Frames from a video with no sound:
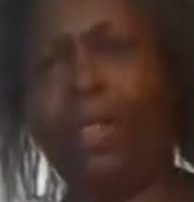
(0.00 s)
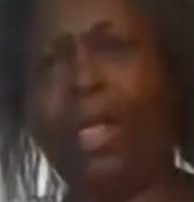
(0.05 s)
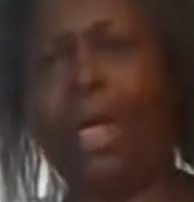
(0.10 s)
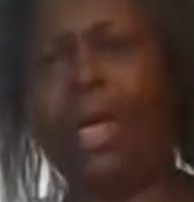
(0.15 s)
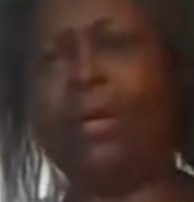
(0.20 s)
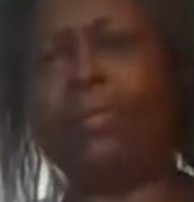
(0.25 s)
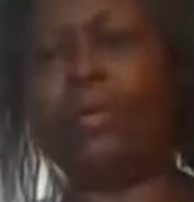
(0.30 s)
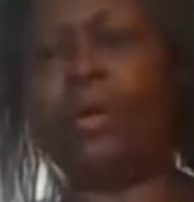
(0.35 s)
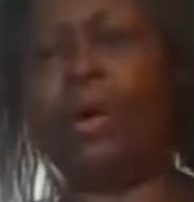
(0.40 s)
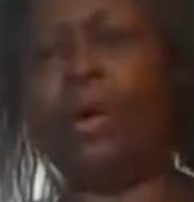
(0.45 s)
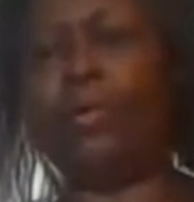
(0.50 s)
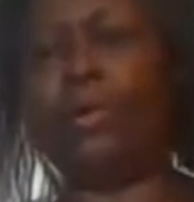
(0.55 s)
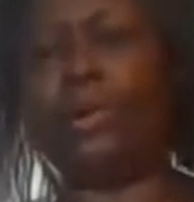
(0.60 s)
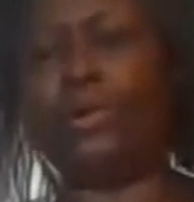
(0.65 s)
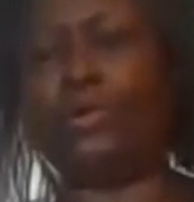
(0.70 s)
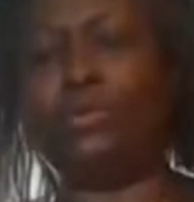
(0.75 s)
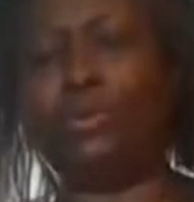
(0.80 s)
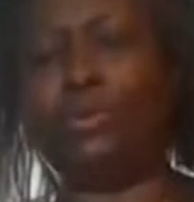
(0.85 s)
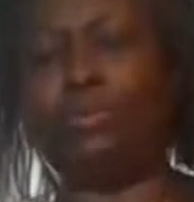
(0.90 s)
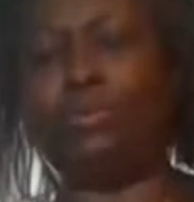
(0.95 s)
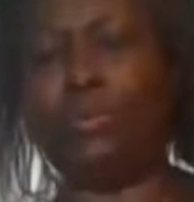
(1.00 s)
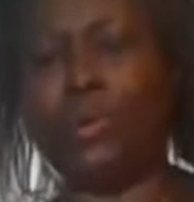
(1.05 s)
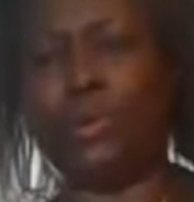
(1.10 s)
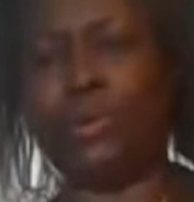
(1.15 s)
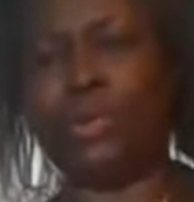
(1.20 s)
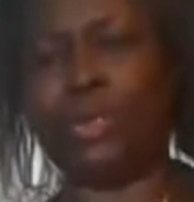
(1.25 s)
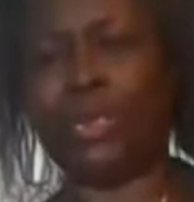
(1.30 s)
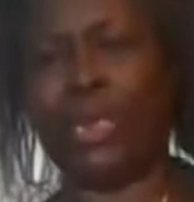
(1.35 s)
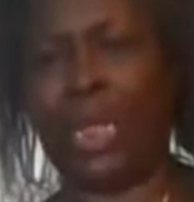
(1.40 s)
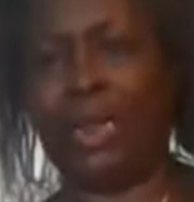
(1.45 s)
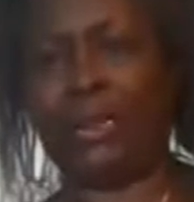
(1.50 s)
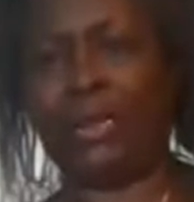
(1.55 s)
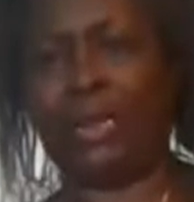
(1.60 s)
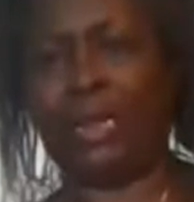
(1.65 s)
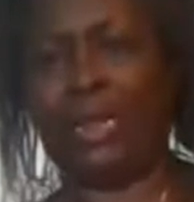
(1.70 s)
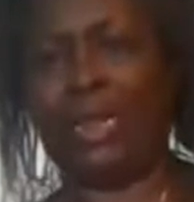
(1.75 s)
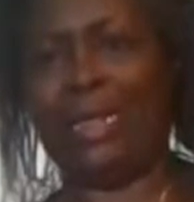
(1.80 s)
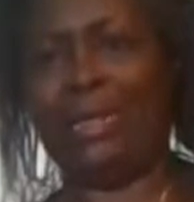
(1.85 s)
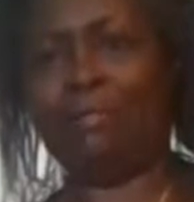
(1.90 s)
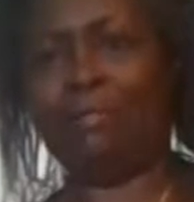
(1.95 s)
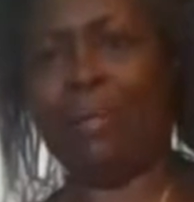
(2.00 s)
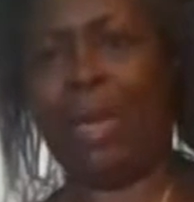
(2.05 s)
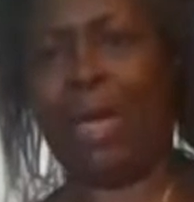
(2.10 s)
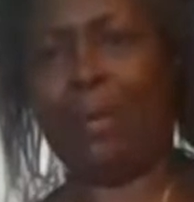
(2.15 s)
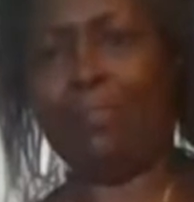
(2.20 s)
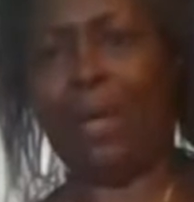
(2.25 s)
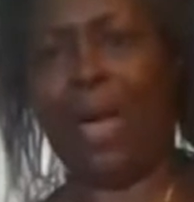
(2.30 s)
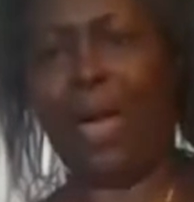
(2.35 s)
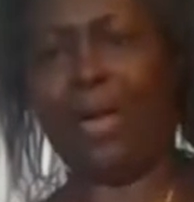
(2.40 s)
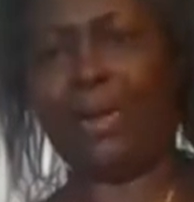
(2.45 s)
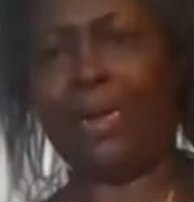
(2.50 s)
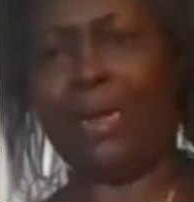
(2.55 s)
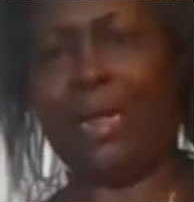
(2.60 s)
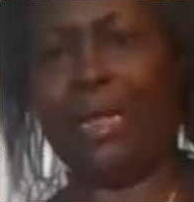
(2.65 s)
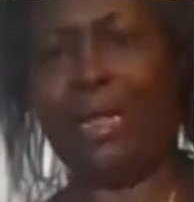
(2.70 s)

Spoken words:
I'm going to rebuke Satan in my body,